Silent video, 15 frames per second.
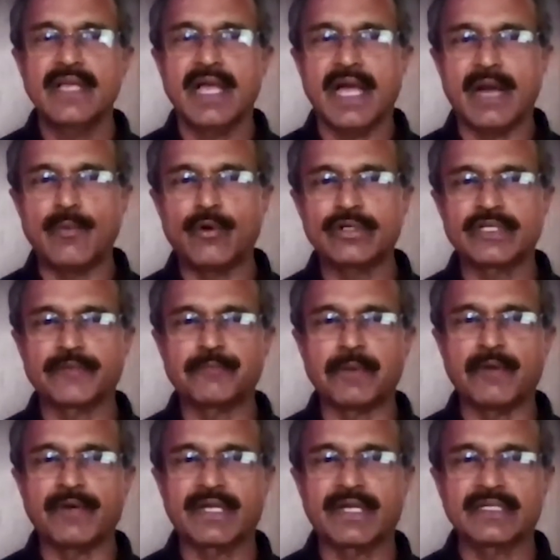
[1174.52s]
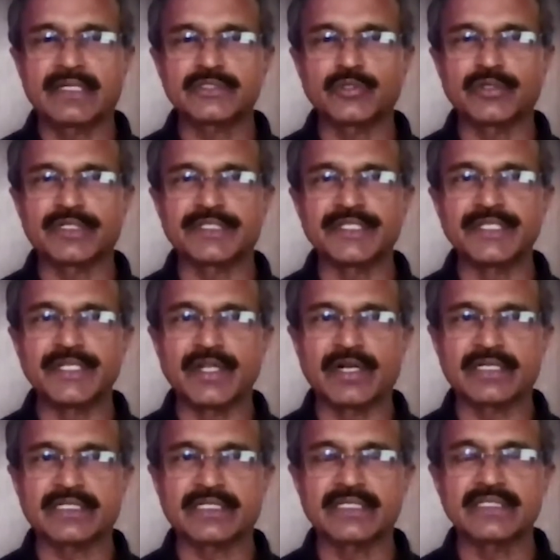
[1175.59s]
amount of power so that you need
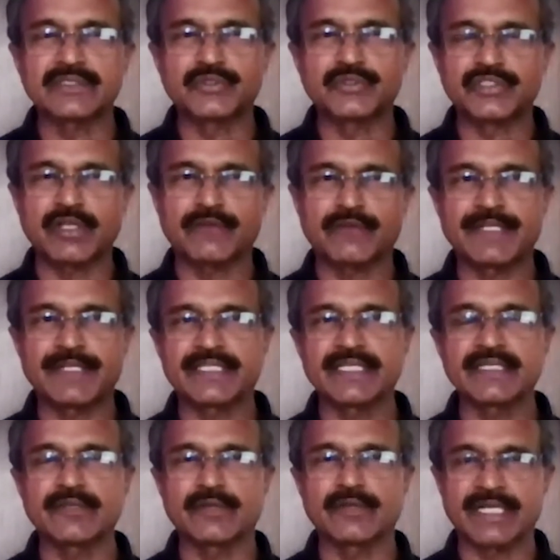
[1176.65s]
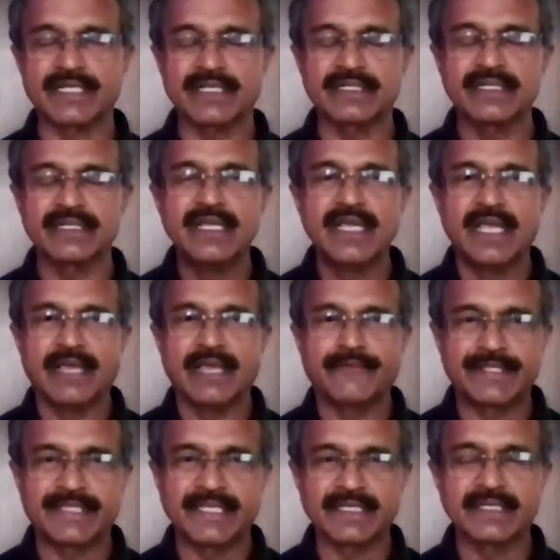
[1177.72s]
not switch off anything, you can run
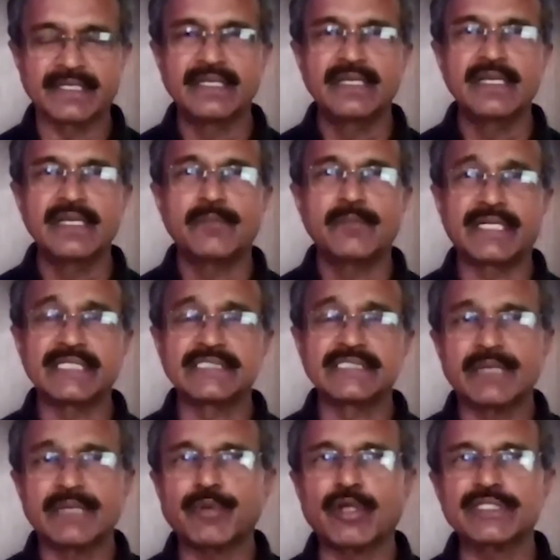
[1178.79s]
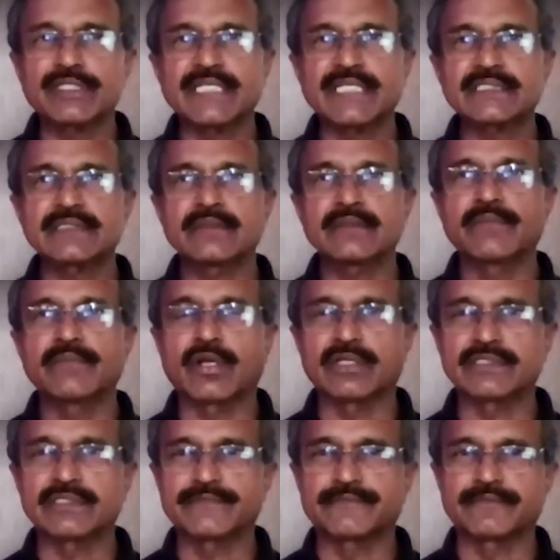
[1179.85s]
everything. But in some projects,
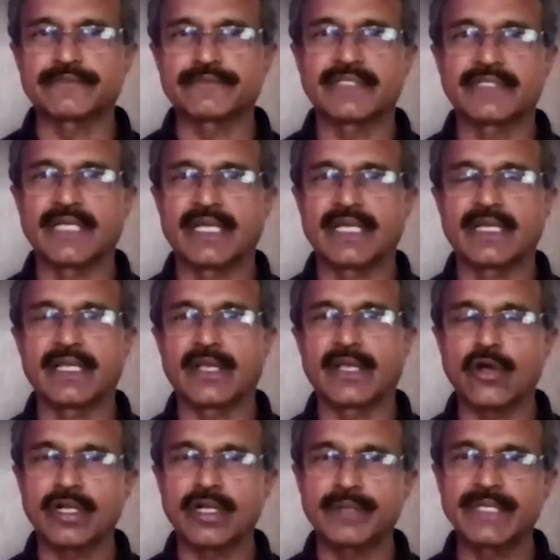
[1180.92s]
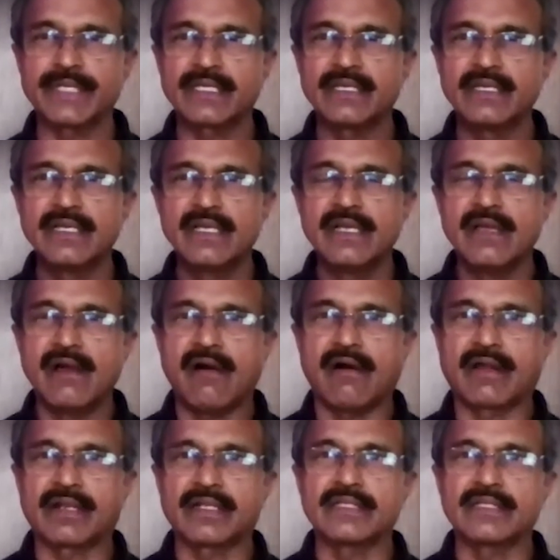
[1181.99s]
because of the economy
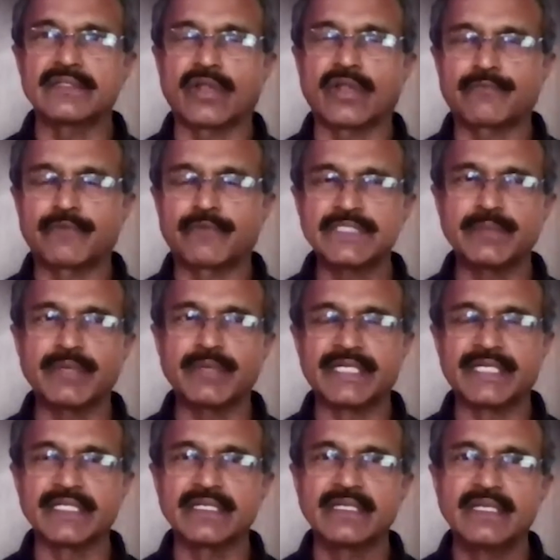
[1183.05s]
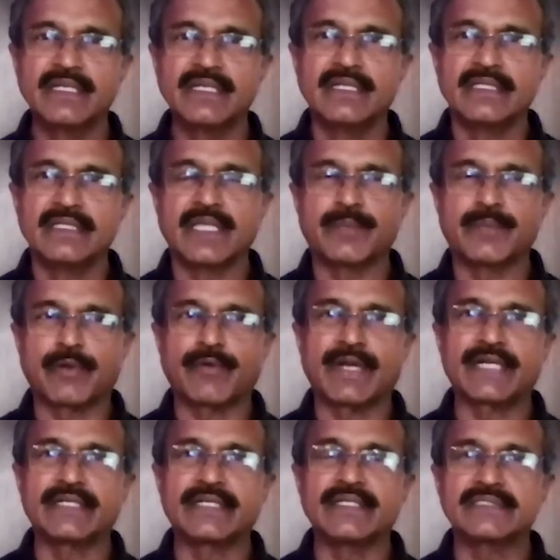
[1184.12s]
or not feasibility, they
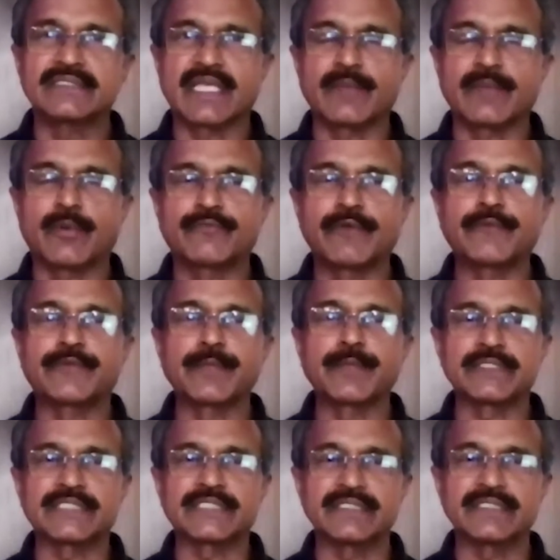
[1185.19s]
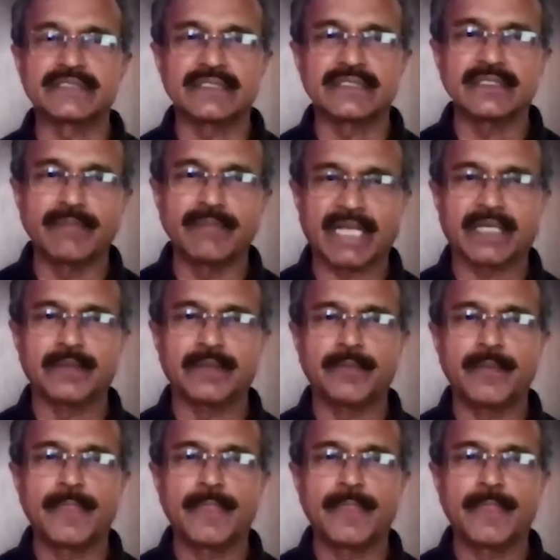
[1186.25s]
provide, say, about 50% backup.